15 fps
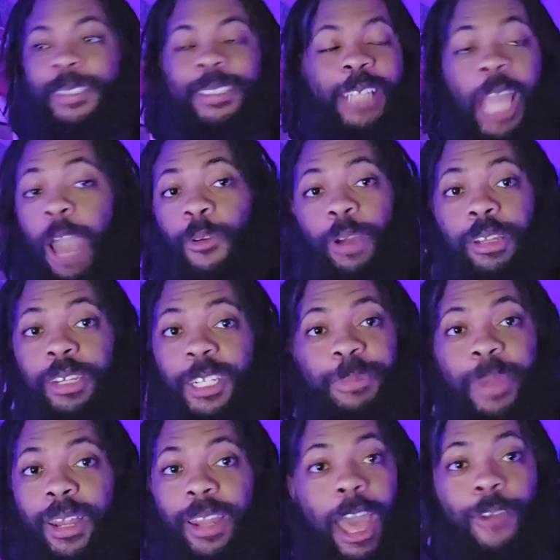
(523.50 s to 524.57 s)
Yeah, I wasn't
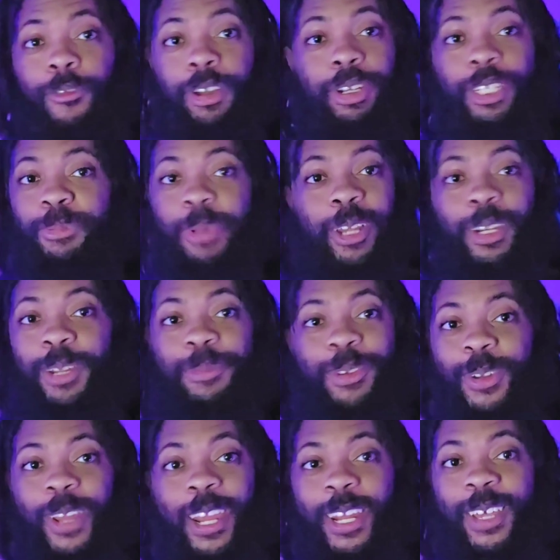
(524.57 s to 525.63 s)
expecting him
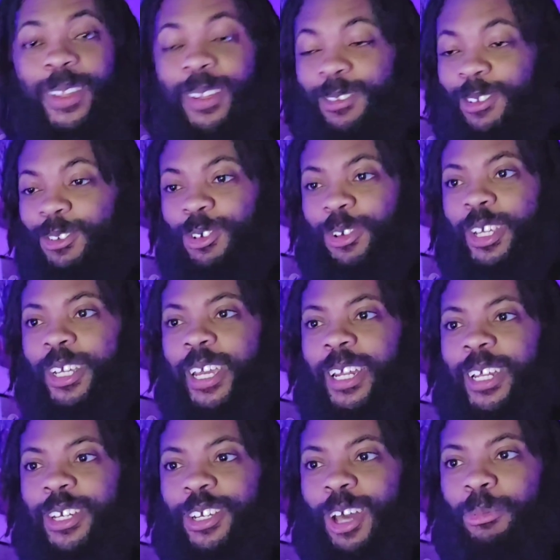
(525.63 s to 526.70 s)
to do that either. So he hit
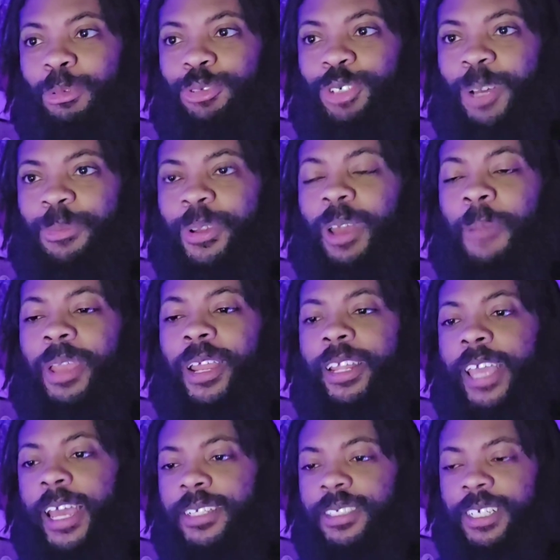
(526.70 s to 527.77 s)
a double jump.
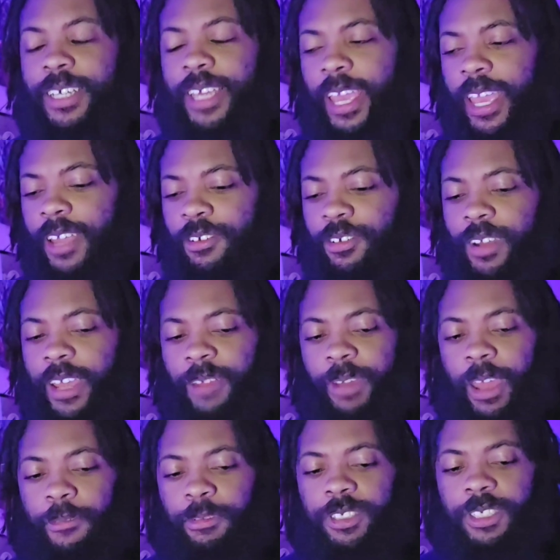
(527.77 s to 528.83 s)
Yes, he can do that.
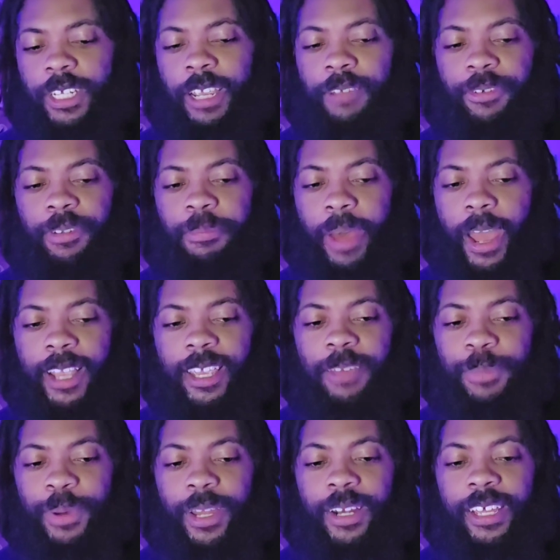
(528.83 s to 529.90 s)
That was seen with Maki,
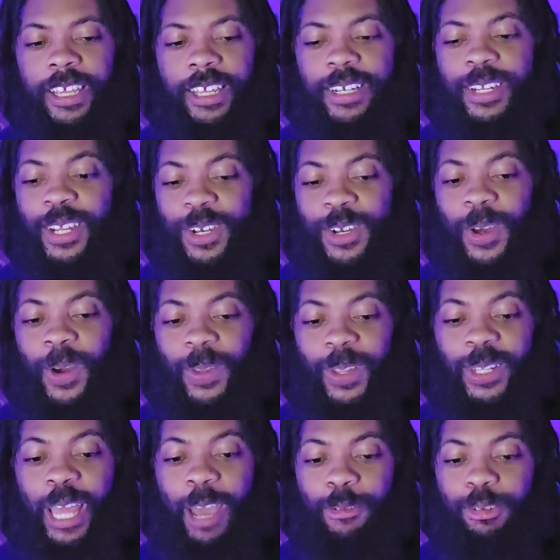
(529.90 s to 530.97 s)
but he didn't know
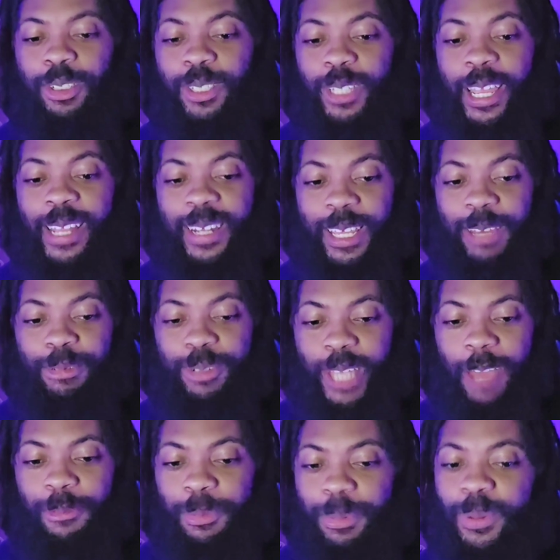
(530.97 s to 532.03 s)
that was a thing that he was
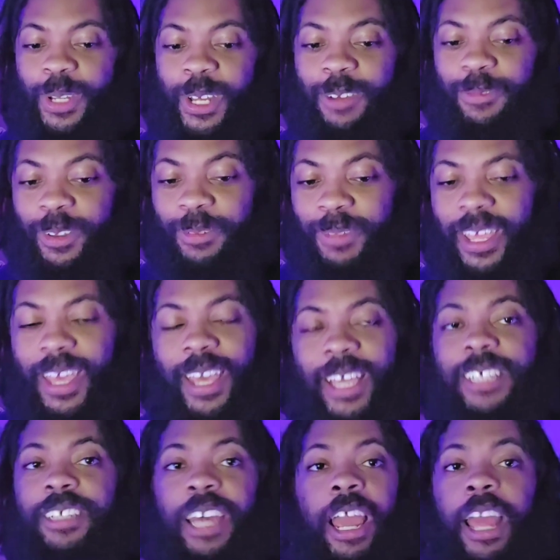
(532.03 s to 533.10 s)
capable of. And
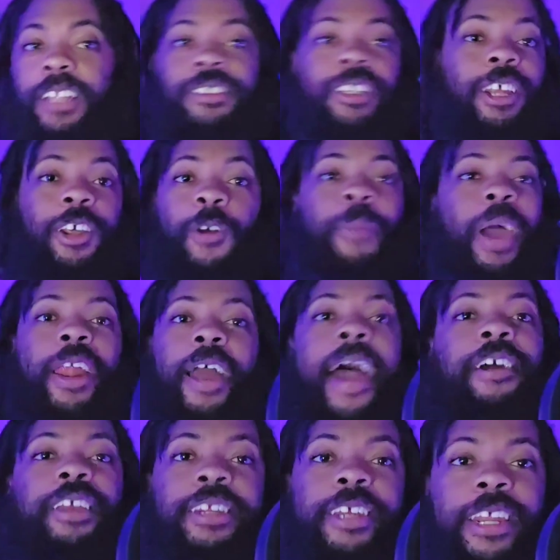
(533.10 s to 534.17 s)
he's like, listen, it don't matter
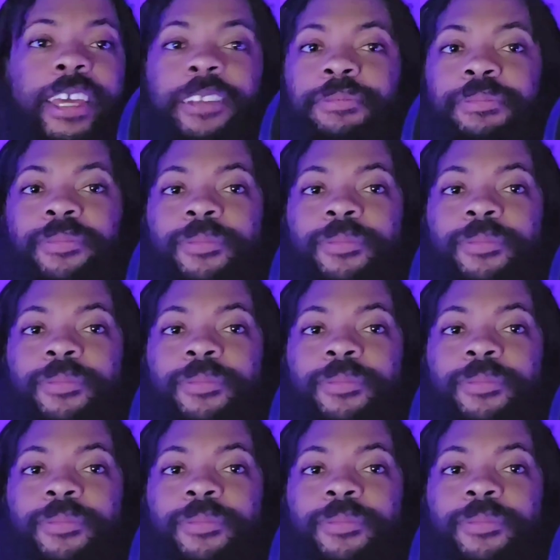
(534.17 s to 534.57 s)
how he did it.